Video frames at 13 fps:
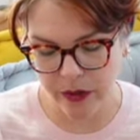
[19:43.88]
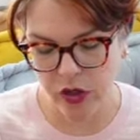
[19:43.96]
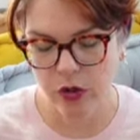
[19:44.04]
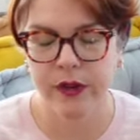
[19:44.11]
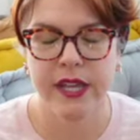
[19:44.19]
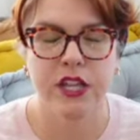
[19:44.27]

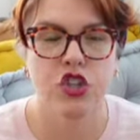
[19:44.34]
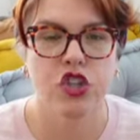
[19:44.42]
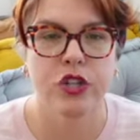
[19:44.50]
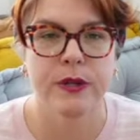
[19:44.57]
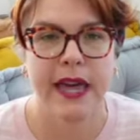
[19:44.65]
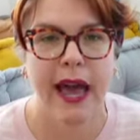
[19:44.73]
you can
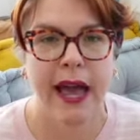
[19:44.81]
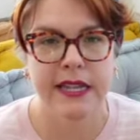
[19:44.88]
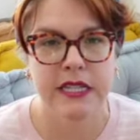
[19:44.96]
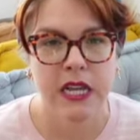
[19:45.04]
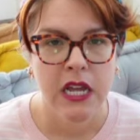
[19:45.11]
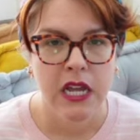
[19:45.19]
do
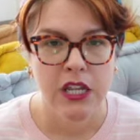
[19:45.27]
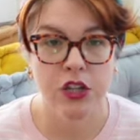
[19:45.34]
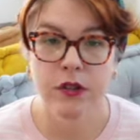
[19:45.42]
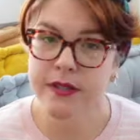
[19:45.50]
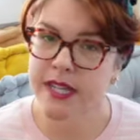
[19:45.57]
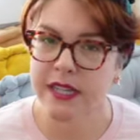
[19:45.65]
that
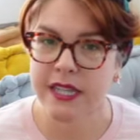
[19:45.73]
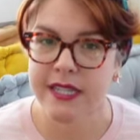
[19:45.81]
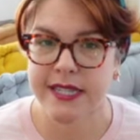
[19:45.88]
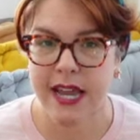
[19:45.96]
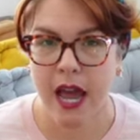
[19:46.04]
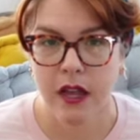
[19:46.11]
using
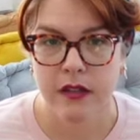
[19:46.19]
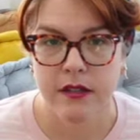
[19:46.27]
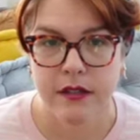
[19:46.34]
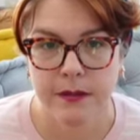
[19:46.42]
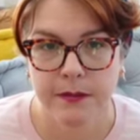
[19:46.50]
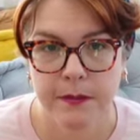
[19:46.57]
this
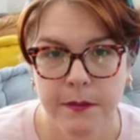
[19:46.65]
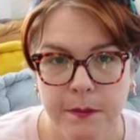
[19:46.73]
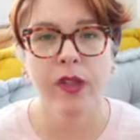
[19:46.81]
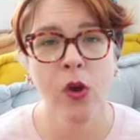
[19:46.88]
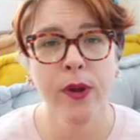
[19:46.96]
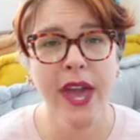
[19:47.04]
text.
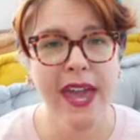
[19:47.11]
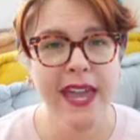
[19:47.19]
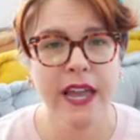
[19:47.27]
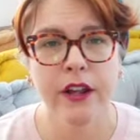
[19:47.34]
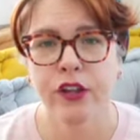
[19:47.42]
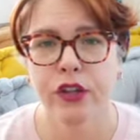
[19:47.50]

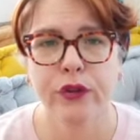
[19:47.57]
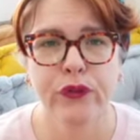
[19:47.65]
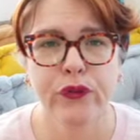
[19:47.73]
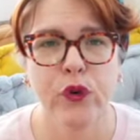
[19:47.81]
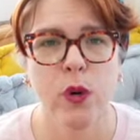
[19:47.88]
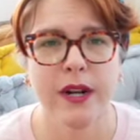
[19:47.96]
Okay, you've
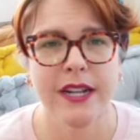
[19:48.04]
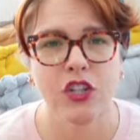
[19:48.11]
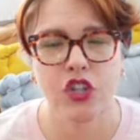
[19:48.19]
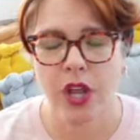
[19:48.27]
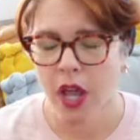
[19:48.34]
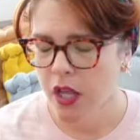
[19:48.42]

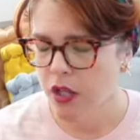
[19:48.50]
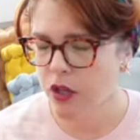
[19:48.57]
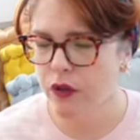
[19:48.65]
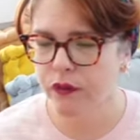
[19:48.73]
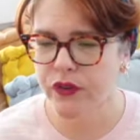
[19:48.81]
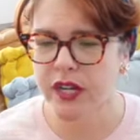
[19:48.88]
foraged,
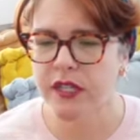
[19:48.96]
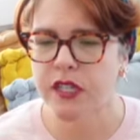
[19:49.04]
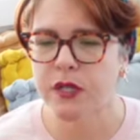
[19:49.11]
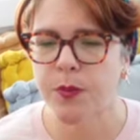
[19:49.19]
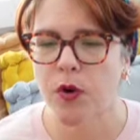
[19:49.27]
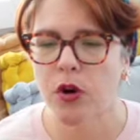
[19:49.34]
you've done
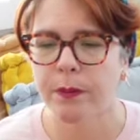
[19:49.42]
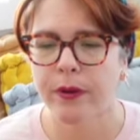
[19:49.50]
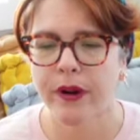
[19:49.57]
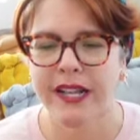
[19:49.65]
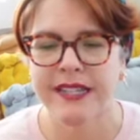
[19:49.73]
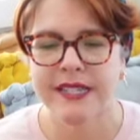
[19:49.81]
spore
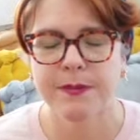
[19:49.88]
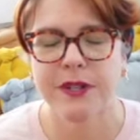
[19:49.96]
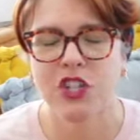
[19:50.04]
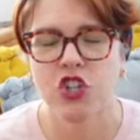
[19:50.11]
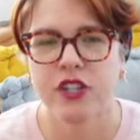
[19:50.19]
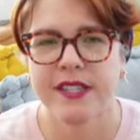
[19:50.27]
prints,
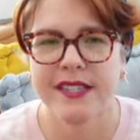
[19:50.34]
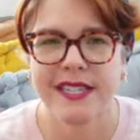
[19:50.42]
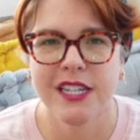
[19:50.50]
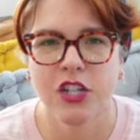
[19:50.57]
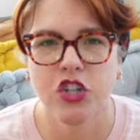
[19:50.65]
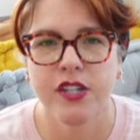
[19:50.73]
but you're
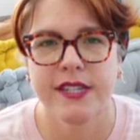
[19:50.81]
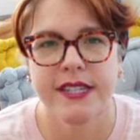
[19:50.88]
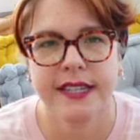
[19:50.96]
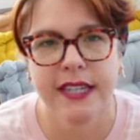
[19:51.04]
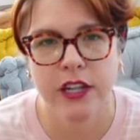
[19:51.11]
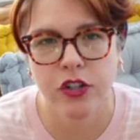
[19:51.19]
still just
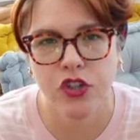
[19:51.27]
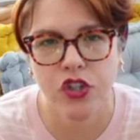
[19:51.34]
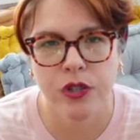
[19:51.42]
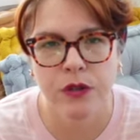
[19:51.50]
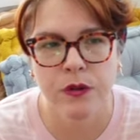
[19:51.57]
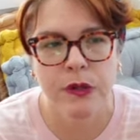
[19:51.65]
a little
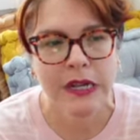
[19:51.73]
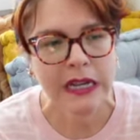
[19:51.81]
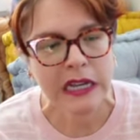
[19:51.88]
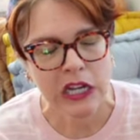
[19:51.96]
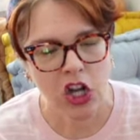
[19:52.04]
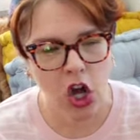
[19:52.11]
too
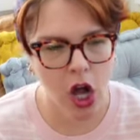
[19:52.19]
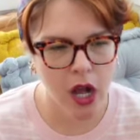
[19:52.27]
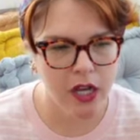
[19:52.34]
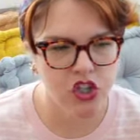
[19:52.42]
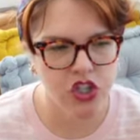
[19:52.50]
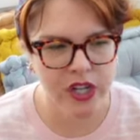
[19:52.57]

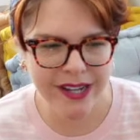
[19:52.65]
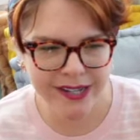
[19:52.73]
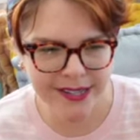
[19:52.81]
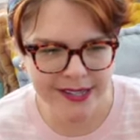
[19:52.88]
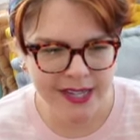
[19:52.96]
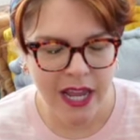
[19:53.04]

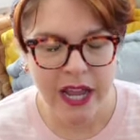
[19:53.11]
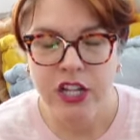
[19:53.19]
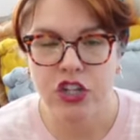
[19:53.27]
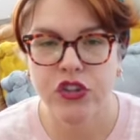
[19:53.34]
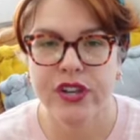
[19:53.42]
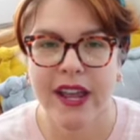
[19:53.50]
cautious
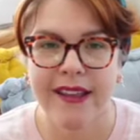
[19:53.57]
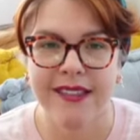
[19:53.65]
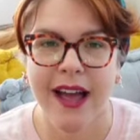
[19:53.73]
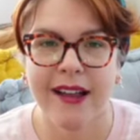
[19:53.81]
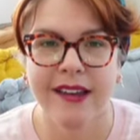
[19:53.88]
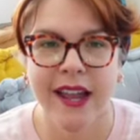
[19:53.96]
to take
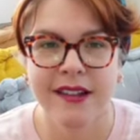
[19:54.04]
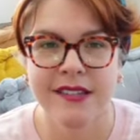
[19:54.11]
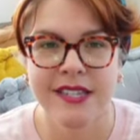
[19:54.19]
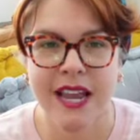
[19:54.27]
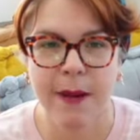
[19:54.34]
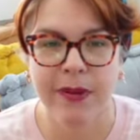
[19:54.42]
that next
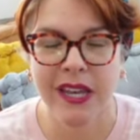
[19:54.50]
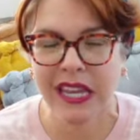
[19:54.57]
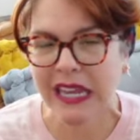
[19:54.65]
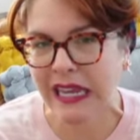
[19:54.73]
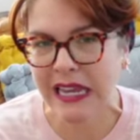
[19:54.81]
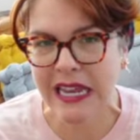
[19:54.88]
step in
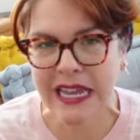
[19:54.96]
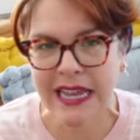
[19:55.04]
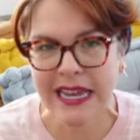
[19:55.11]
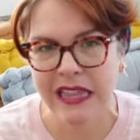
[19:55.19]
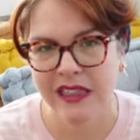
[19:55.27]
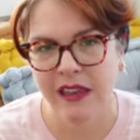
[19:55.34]
eating
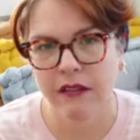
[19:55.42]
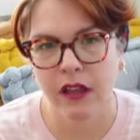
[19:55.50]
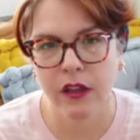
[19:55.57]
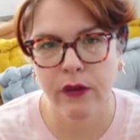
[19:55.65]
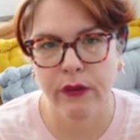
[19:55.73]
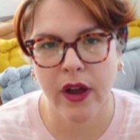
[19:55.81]
anything
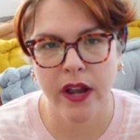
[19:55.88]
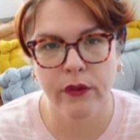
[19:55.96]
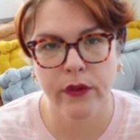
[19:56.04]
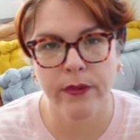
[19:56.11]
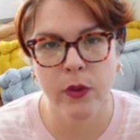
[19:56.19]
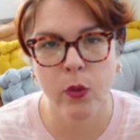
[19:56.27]
that you find
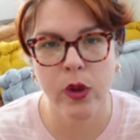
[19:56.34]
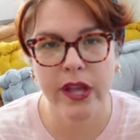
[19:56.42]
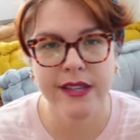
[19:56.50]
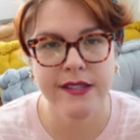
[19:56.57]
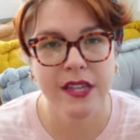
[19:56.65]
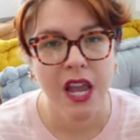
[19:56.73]
from the
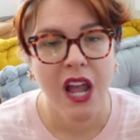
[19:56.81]
woods.